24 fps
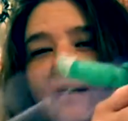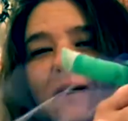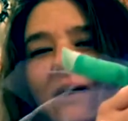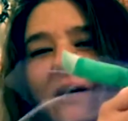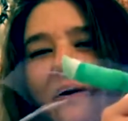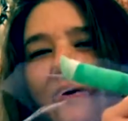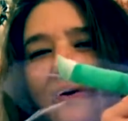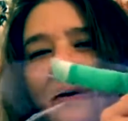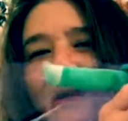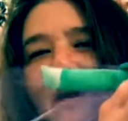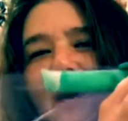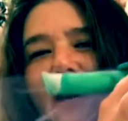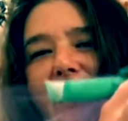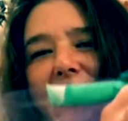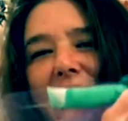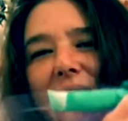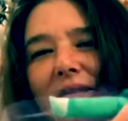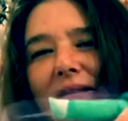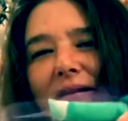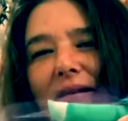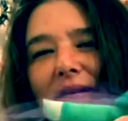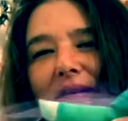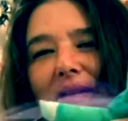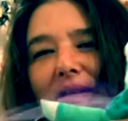Oh yeah,
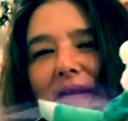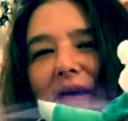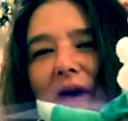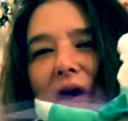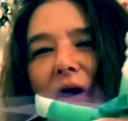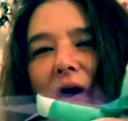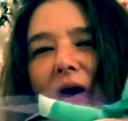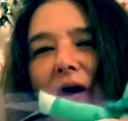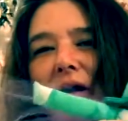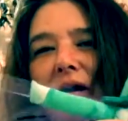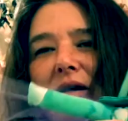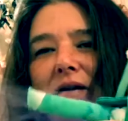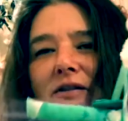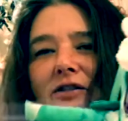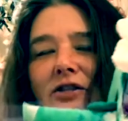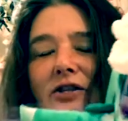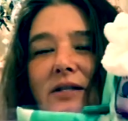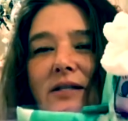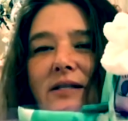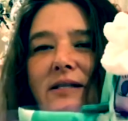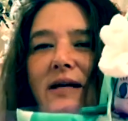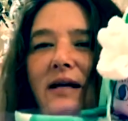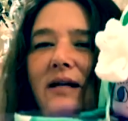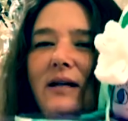oh, she's
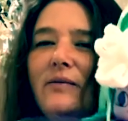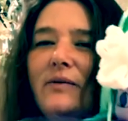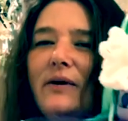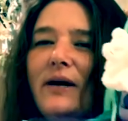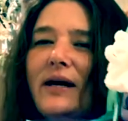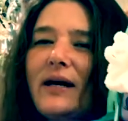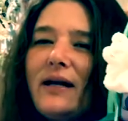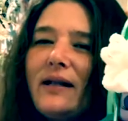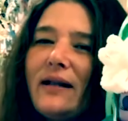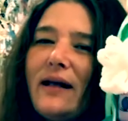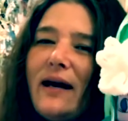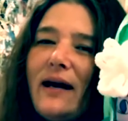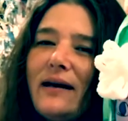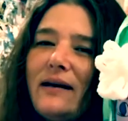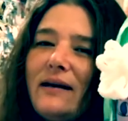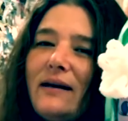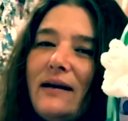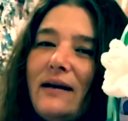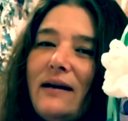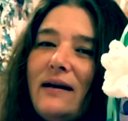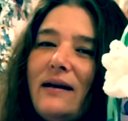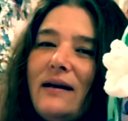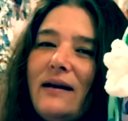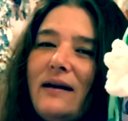celebrating that.
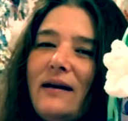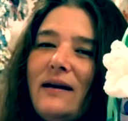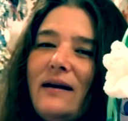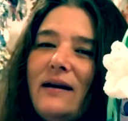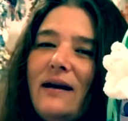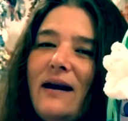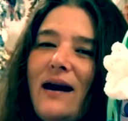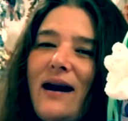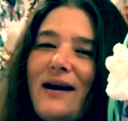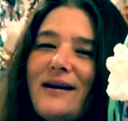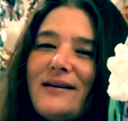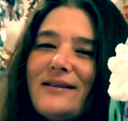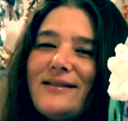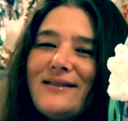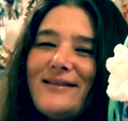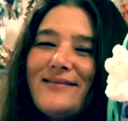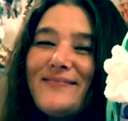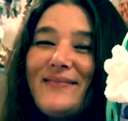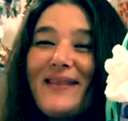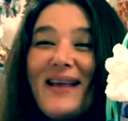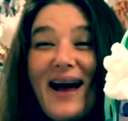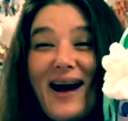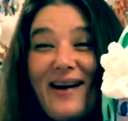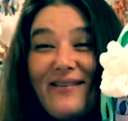Awesome.
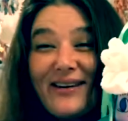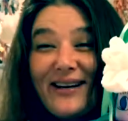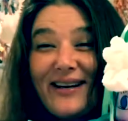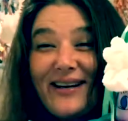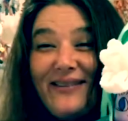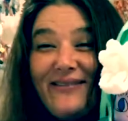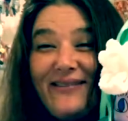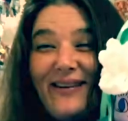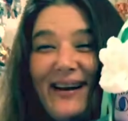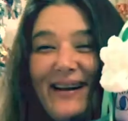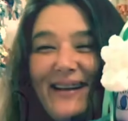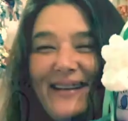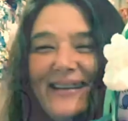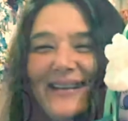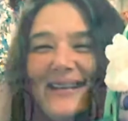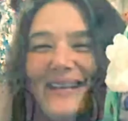Have a good one.